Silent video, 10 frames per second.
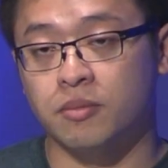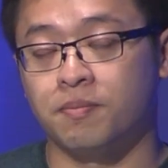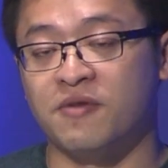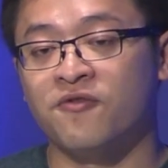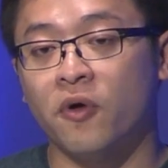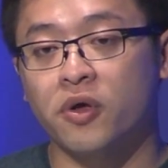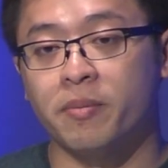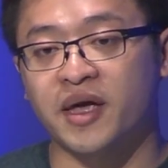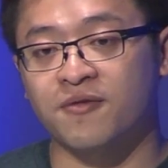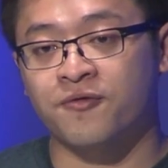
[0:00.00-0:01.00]
before you
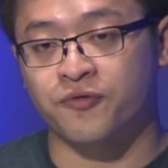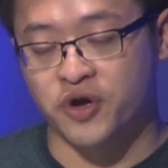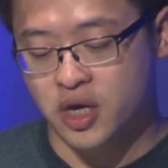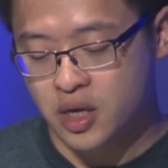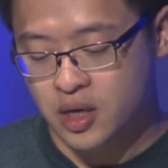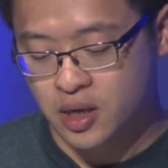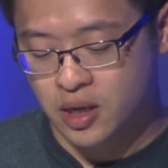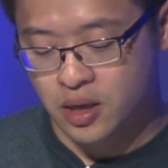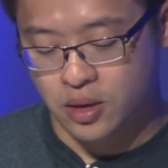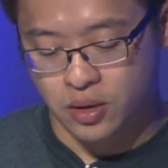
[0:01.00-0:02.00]
make it free,
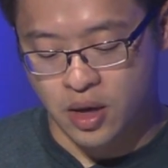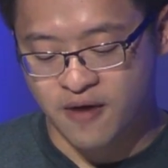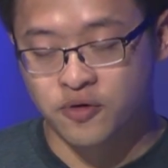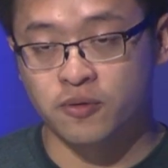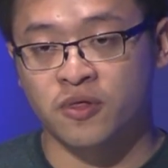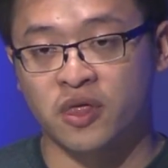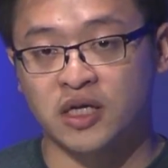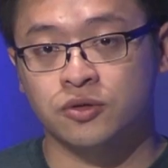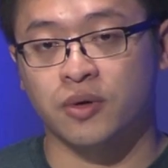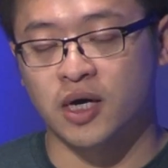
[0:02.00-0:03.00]
you have to think
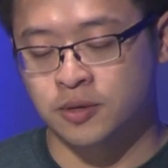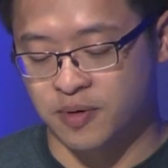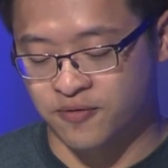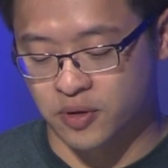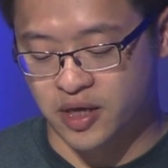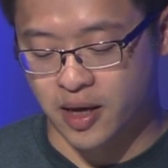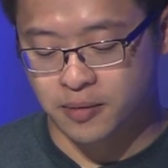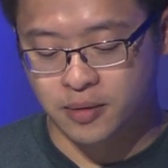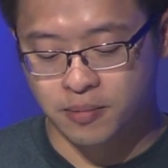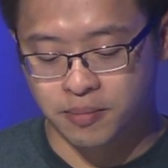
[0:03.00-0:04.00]
twice before that.
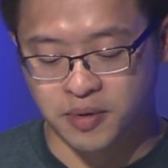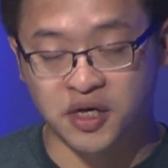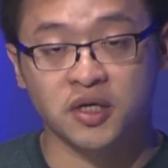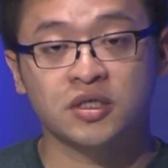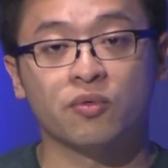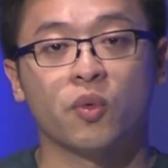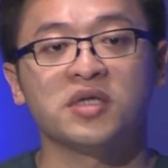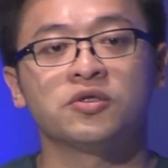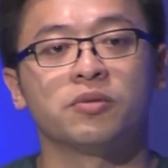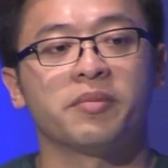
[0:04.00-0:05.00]
Because
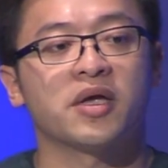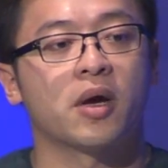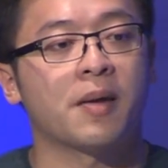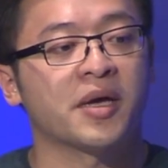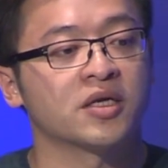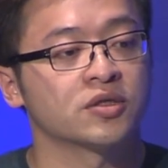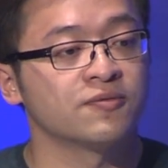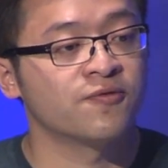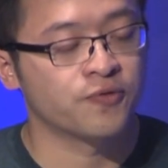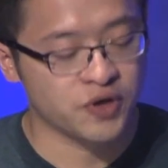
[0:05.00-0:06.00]
once you make your application
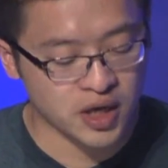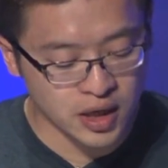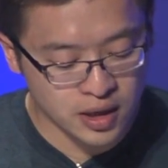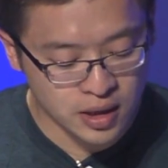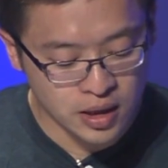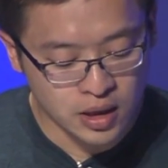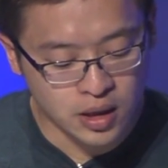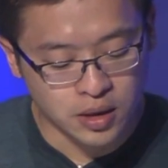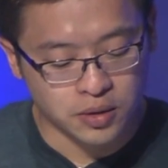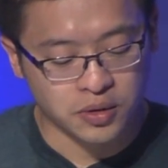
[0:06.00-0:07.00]
free,
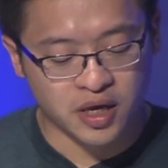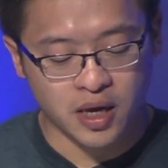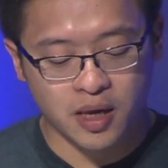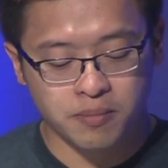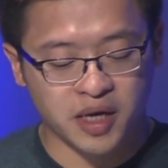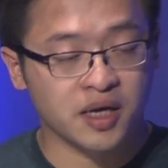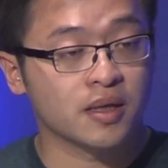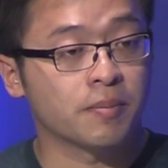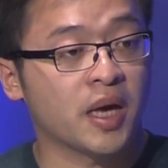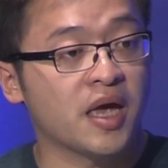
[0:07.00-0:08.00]
you can make it
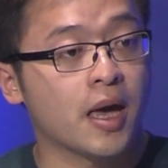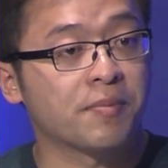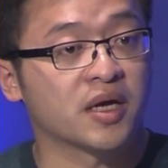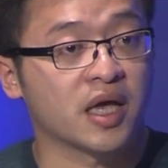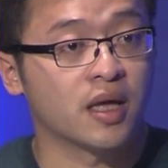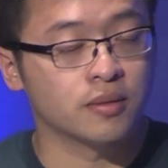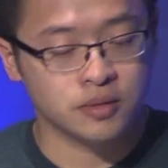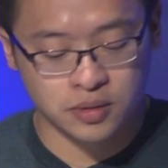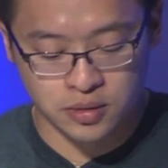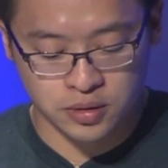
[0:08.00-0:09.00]
a pay app again.
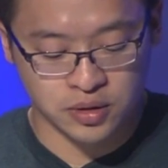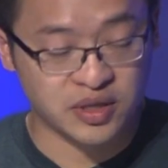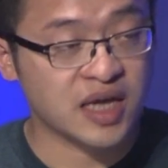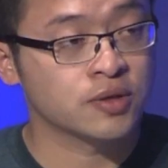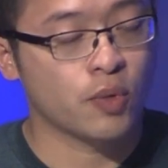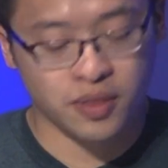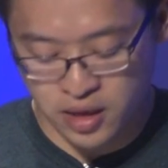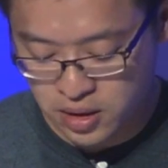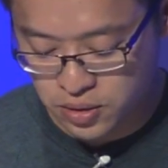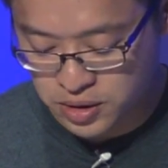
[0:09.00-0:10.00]
So that's one
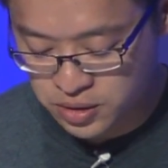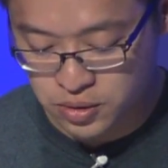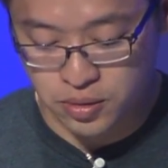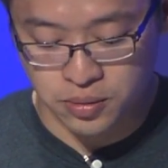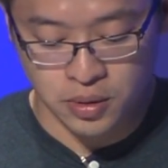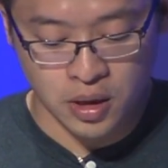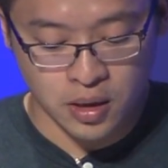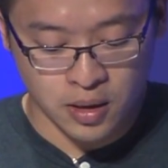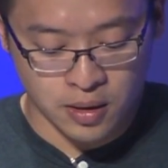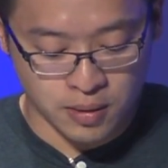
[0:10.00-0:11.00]
thing you need to
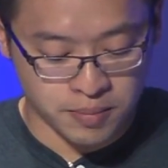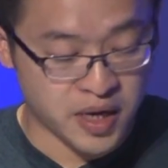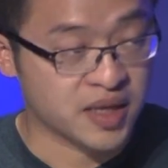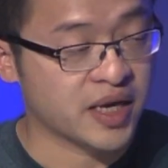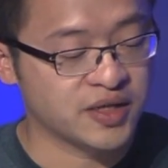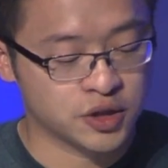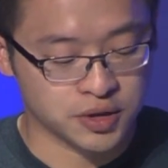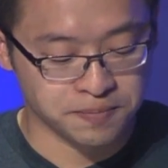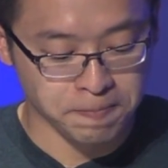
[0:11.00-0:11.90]
pay attention.